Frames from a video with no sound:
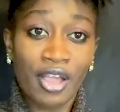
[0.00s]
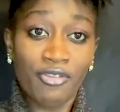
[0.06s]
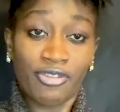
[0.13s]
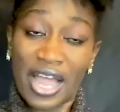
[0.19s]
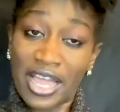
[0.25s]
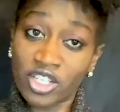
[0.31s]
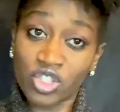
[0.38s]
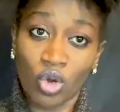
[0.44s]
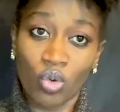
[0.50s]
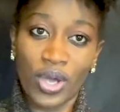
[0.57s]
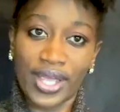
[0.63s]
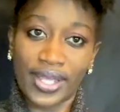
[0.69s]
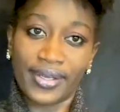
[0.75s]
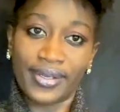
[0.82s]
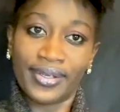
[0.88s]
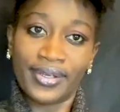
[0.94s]
Find your
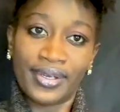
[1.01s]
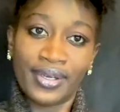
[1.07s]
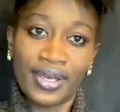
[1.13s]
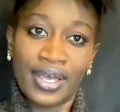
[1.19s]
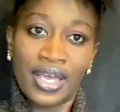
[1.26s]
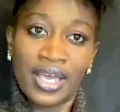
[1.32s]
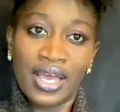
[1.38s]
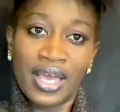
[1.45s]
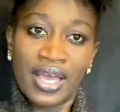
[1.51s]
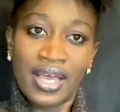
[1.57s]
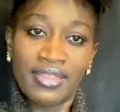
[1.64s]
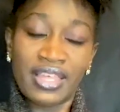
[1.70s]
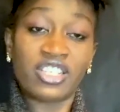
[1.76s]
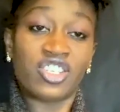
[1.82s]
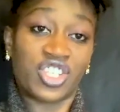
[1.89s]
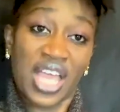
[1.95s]
way.
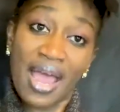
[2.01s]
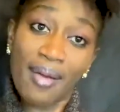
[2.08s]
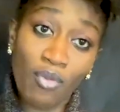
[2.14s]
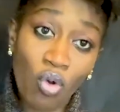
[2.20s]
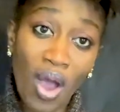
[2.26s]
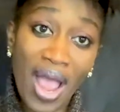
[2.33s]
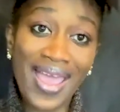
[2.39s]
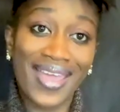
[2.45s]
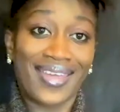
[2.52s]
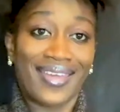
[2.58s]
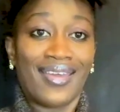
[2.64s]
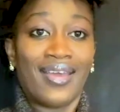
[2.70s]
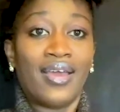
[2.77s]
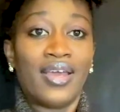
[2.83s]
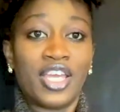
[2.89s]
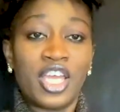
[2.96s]
The same way,
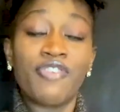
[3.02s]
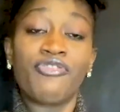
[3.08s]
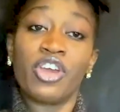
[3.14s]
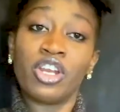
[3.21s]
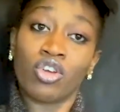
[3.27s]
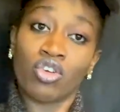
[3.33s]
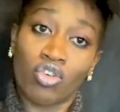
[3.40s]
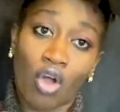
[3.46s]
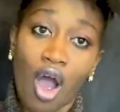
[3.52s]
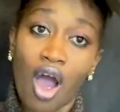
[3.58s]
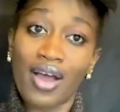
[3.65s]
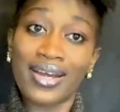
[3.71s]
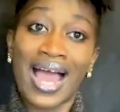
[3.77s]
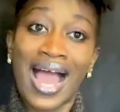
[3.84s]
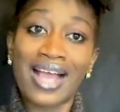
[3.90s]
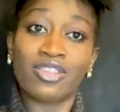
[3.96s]
even
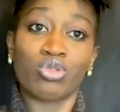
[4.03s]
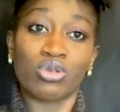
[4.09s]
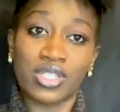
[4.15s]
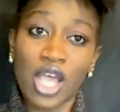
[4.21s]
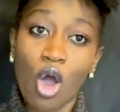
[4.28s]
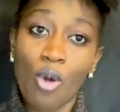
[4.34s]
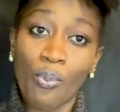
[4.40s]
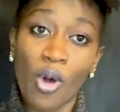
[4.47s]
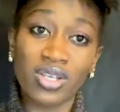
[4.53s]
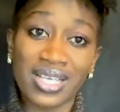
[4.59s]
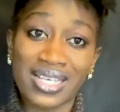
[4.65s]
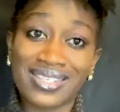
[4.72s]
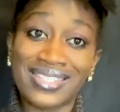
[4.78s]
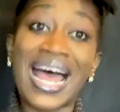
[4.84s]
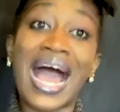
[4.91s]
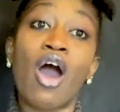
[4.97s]
God had to tell
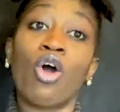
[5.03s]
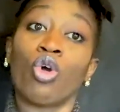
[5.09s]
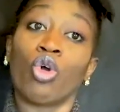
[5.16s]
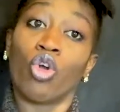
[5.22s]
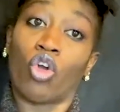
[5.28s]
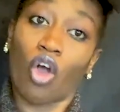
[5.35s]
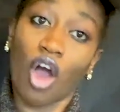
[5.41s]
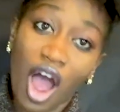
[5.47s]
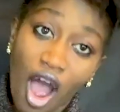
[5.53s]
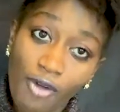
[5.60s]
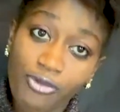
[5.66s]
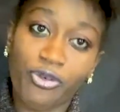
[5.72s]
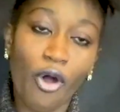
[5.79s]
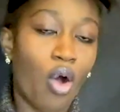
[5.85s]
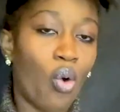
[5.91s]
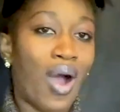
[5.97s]
Moses, now go
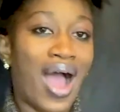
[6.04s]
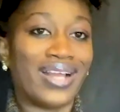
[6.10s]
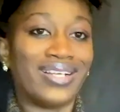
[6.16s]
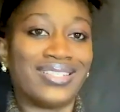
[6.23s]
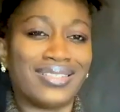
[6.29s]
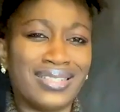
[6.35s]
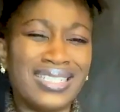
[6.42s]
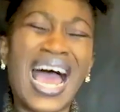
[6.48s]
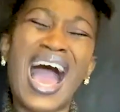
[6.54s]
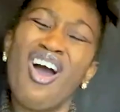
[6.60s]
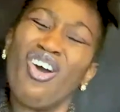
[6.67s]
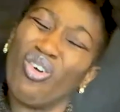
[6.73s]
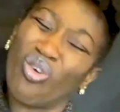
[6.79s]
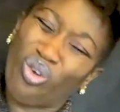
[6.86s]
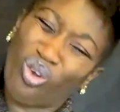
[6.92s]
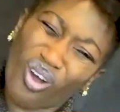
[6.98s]
forward.
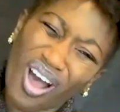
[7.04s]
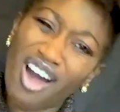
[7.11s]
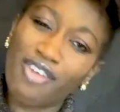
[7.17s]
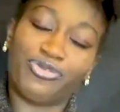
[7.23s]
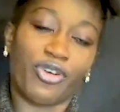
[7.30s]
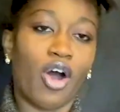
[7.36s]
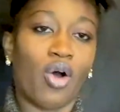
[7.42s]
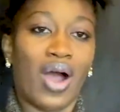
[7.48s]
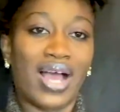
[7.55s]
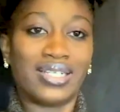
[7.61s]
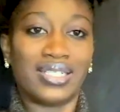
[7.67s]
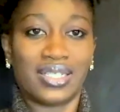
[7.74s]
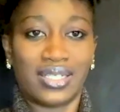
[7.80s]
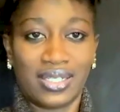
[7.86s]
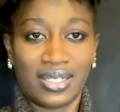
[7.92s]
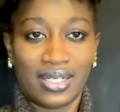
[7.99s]
Now go forward.
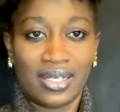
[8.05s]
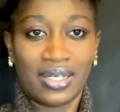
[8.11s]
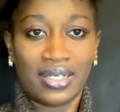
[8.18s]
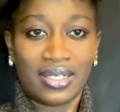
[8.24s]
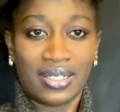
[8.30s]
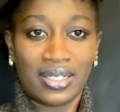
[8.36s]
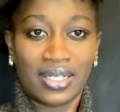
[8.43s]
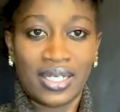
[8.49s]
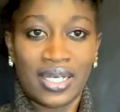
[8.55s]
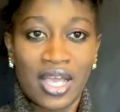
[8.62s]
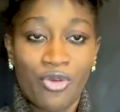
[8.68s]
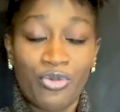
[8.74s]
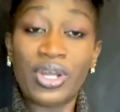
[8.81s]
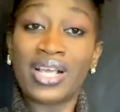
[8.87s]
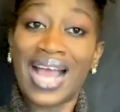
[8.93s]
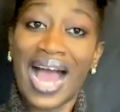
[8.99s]

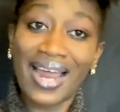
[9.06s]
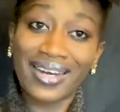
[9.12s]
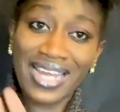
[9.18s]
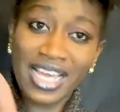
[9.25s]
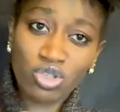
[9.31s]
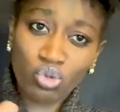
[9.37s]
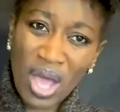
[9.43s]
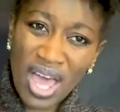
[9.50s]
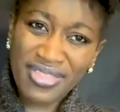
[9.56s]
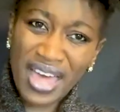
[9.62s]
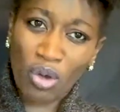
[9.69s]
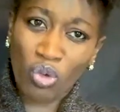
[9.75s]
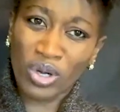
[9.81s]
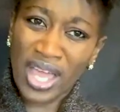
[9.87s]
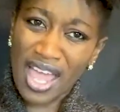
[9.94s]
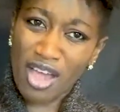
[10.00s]
Regardless
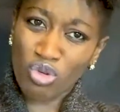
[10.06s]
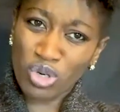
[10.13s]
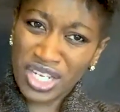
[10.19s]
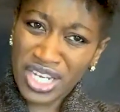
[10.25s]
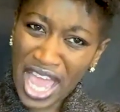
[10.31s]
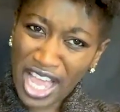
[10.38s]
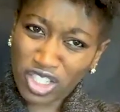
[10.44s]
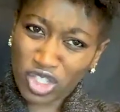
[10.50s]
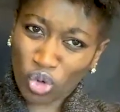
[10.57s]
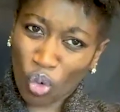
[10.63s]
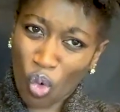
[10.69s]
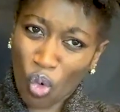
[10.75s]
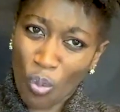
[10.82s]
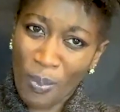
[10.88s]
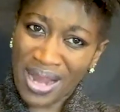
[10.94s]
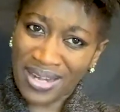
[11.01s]
whether ule
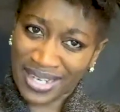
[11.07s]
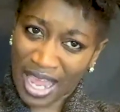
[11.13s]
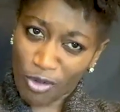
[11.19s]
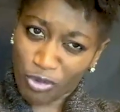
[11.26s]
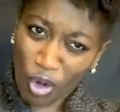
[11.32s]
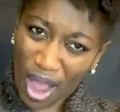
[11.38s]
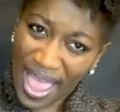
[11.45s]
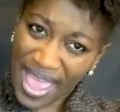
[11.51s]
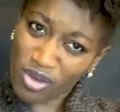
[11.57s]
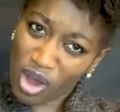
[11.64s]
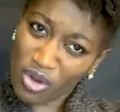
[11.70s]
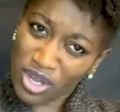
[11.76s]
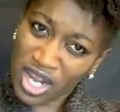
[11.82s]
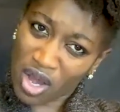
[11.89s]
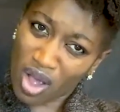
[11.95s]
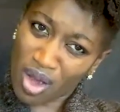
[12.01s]
ulinechukukuma ndefu
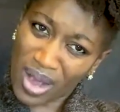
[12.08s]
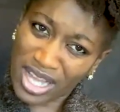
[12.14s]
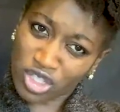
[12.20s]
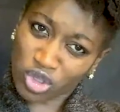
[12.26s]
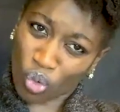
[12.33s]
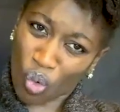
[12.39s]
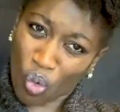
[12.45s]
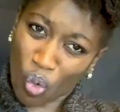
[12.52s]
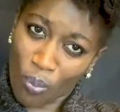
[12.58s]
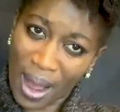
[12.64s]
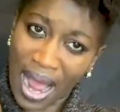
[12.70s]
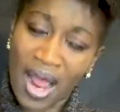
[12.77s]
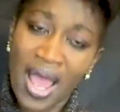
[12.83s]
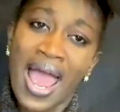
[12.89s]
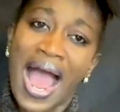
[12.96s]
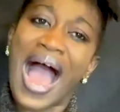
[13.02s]
ayayiwa
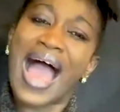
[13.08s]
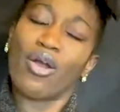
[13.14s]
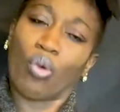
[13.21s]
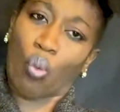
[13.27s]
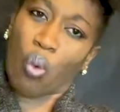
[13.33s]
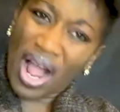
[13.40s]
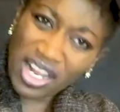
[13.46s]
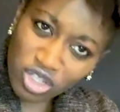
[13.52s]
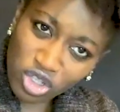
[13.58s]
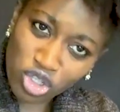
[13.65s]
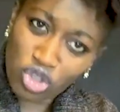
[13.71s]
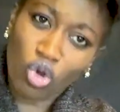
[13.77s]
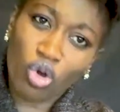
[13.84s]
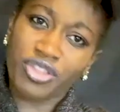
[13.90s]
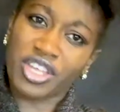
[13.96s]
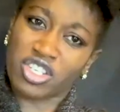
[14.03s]
I want
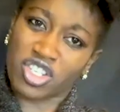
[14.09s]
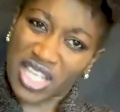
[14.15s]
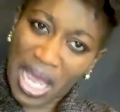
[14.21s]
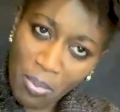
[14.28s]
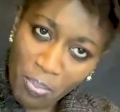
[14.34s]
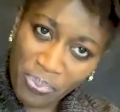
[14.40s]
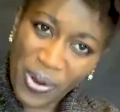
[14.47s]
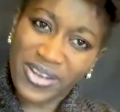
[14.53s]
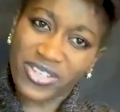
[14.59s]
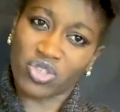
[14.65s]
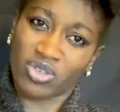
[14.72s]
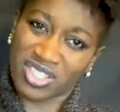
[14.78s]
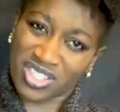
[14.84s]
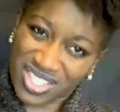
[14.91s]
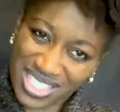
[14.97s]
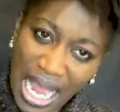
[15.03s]
you, the same
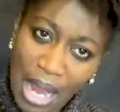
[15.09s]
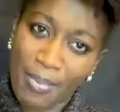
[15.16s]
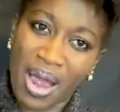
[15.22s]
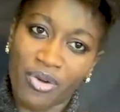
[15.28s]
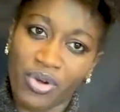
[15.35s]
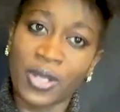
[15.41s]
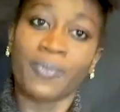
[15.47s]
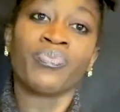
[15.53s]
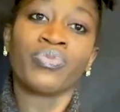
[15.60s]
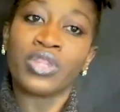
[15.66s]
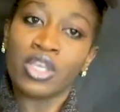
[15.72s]
person stammering,